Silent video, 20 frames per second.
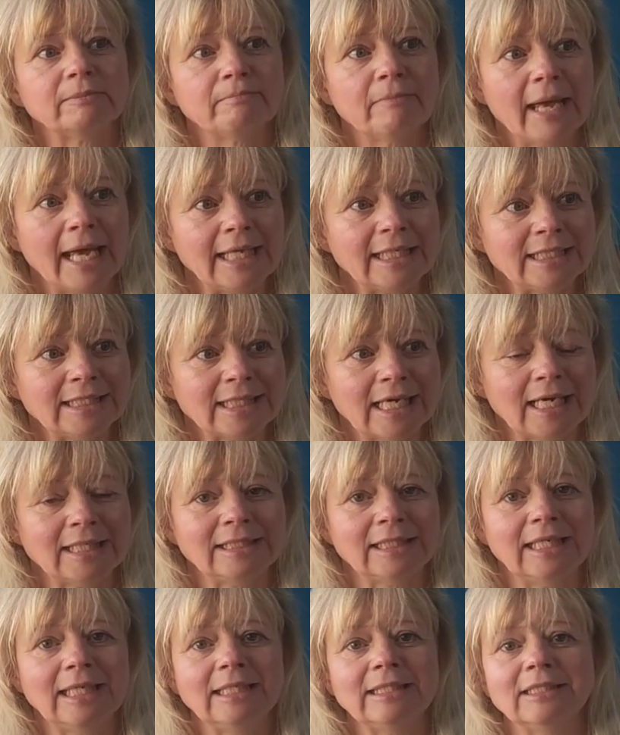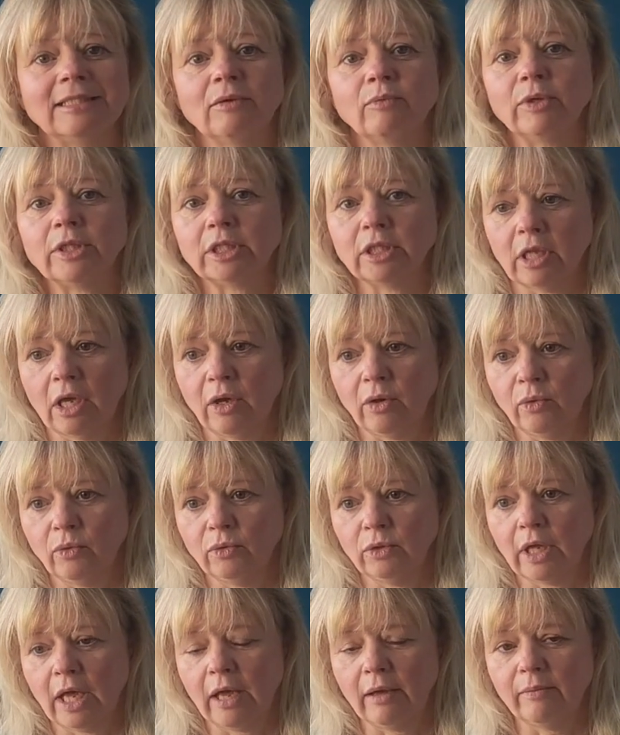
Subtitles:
made and dyed in India with no